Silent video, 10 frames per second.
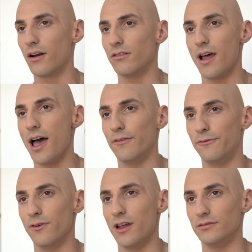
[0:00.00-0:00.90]
I don't have
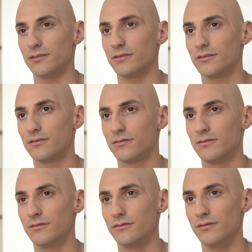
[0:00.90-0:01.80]
friends. I
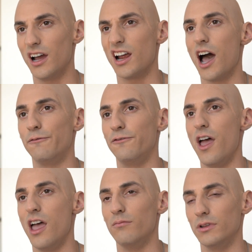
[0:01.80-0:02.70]
got family.